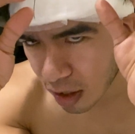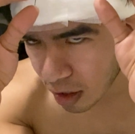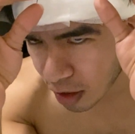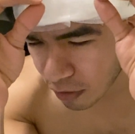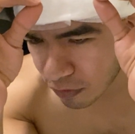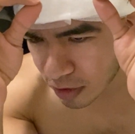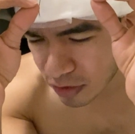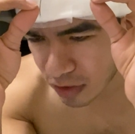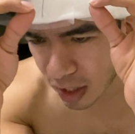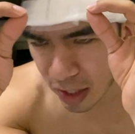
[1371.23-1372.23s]
of
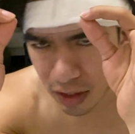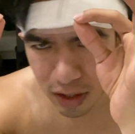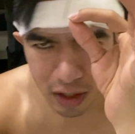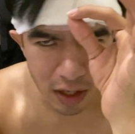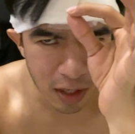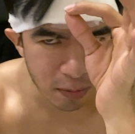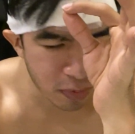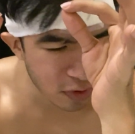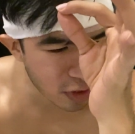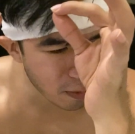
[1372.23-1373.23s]
this side and
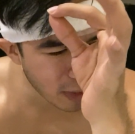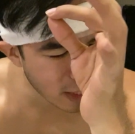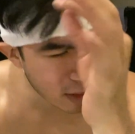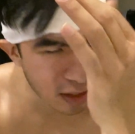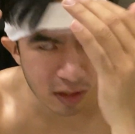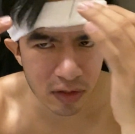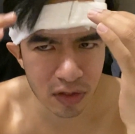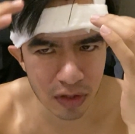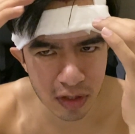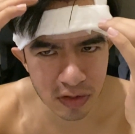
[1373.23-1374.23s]
put them back in
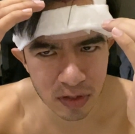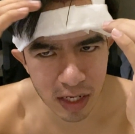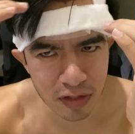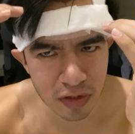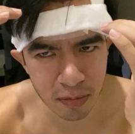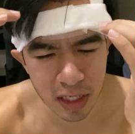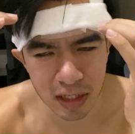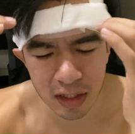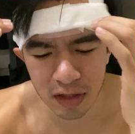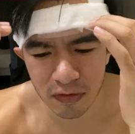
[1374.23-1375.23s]
to this side to
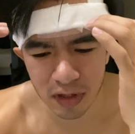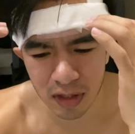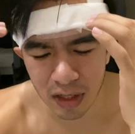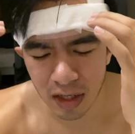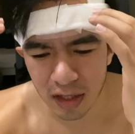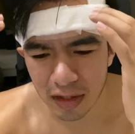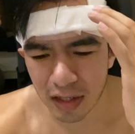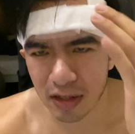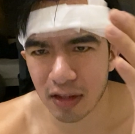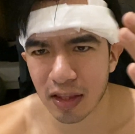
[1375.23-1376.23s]
make it even. They
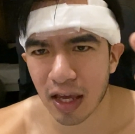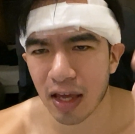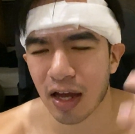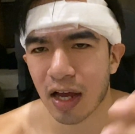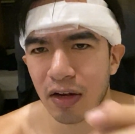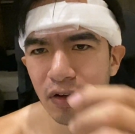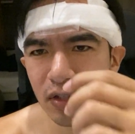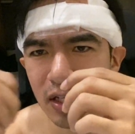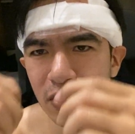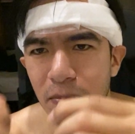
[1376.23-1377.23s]
did that. I
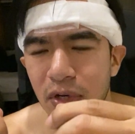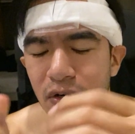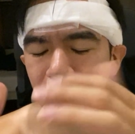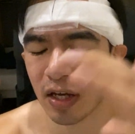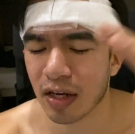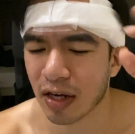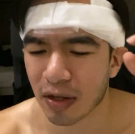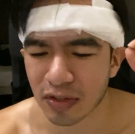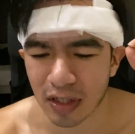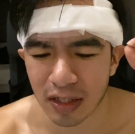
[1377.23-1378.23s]
looked at the mirror again and I
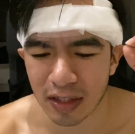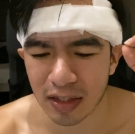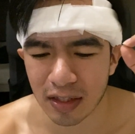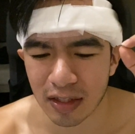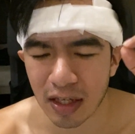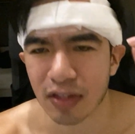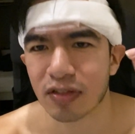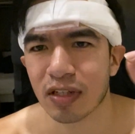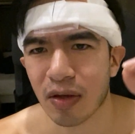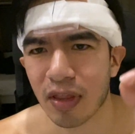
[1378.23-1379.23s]
was like,
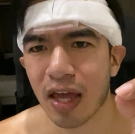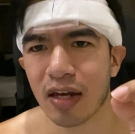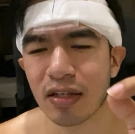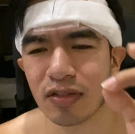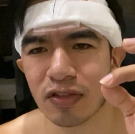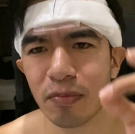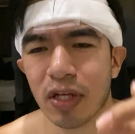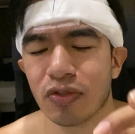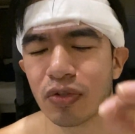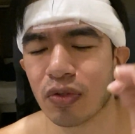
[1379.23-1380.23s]
yes, now that is
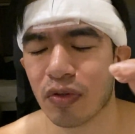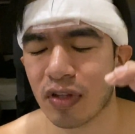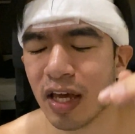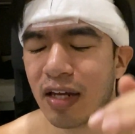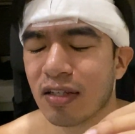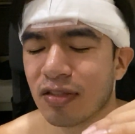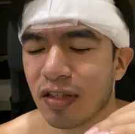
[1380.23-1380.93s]
symmetrical. That is